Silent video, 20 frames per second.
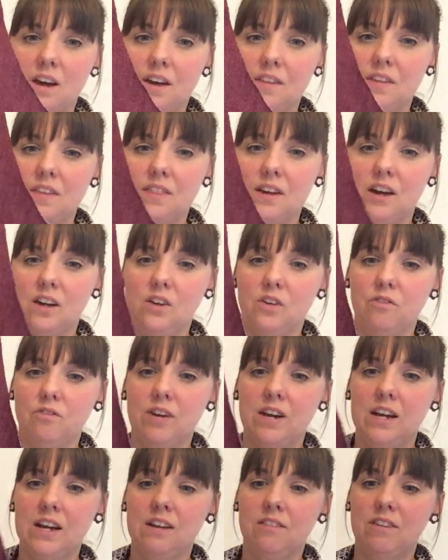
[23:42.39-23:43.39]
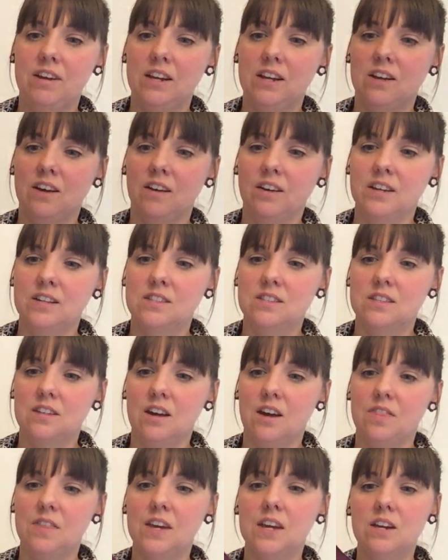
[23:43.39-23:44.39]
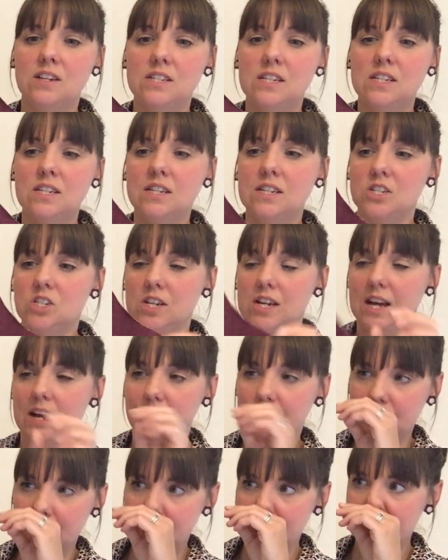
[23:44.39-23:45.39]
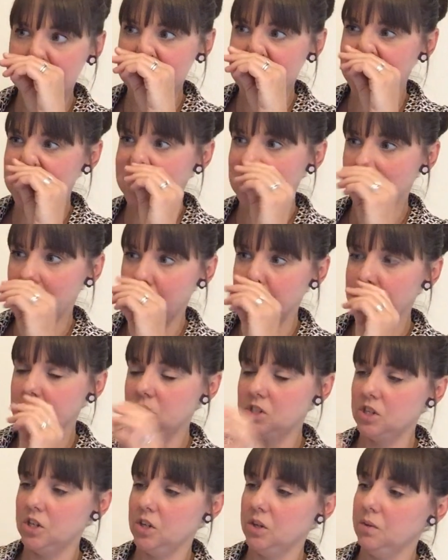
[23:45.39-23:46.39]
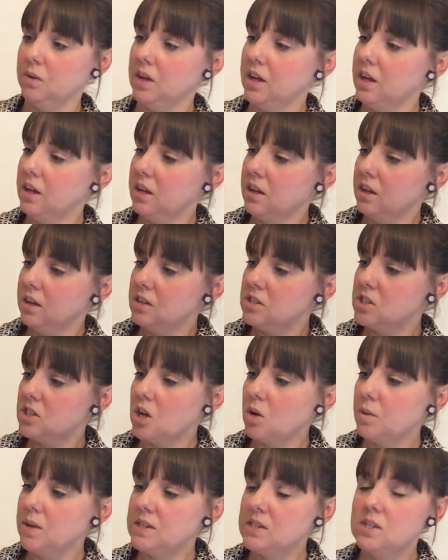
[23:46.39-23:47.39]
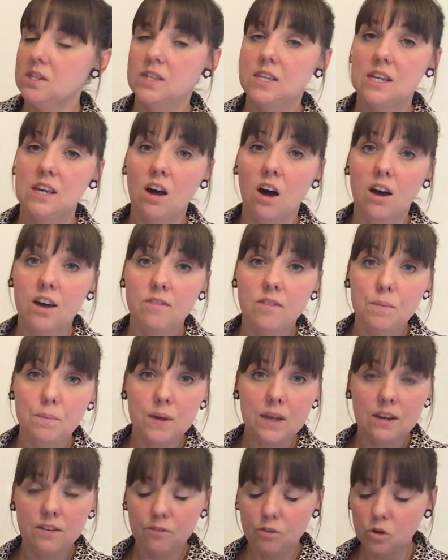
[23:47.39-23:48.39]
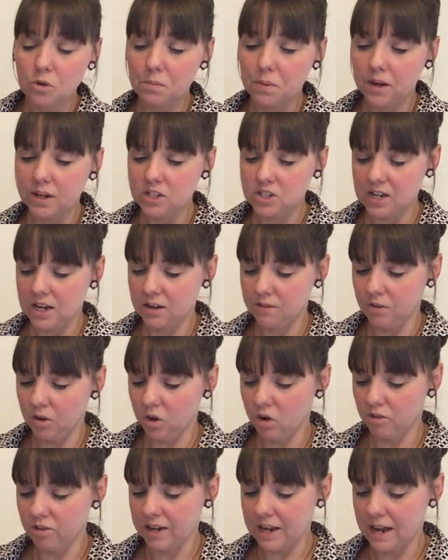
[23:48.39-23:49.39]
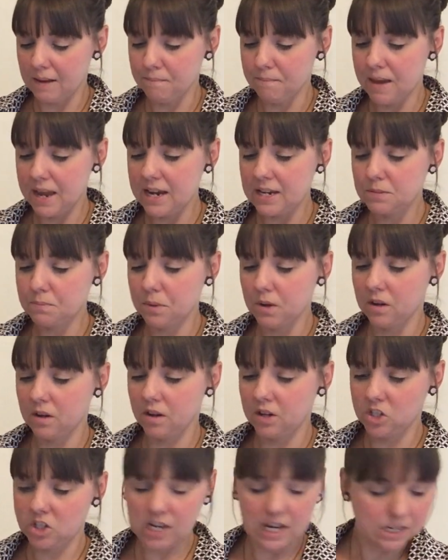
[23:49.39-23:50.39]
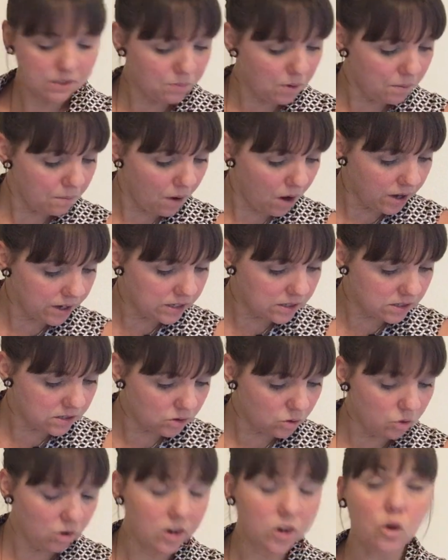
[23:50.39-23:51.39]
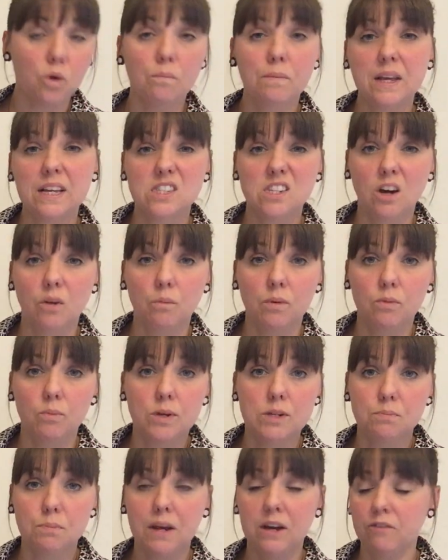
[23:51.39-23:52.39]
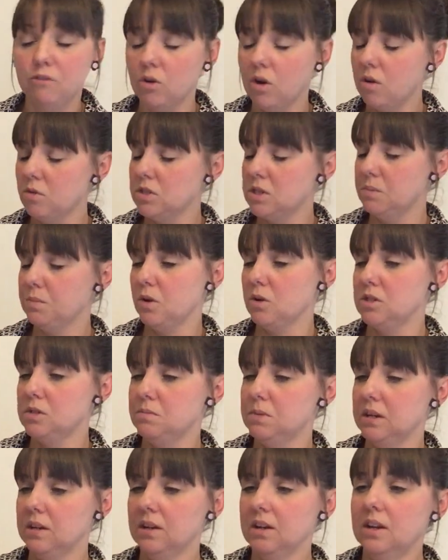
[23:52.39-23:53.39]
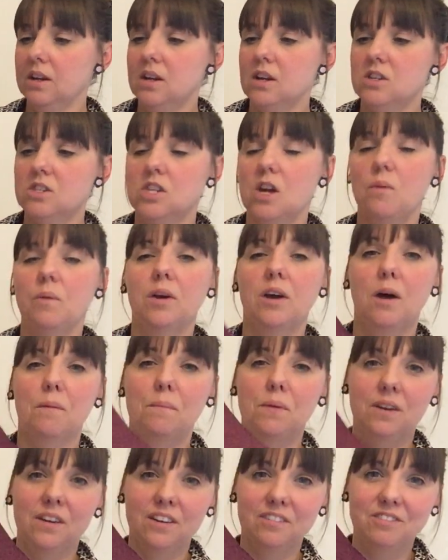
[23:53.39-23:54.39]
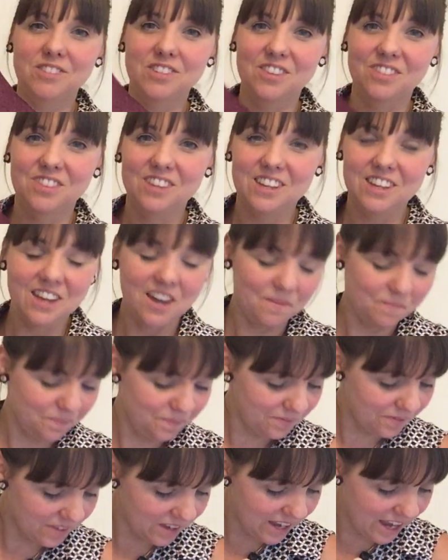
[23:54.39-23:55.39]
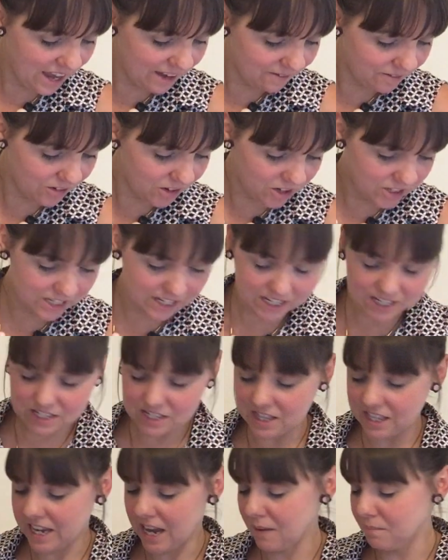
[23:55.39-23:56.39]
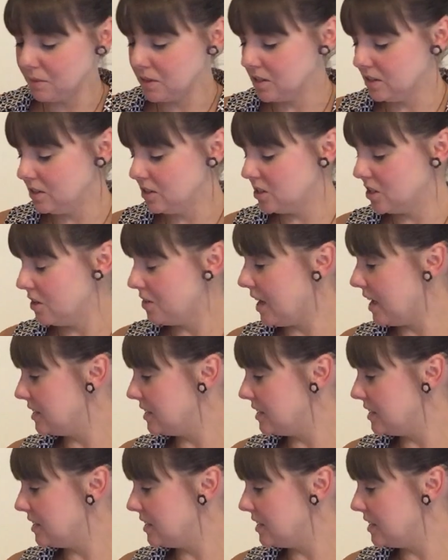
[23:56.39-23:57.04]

I think that looked really, really nice. I think I did initially have this set up to sew into the Ivy Pinafore by Jennifer Lauren Handmade, but I changed my mind, or I got mixed up with which pinafore I was supposed to be sewing up, and I've done the, cut it into the Camden. So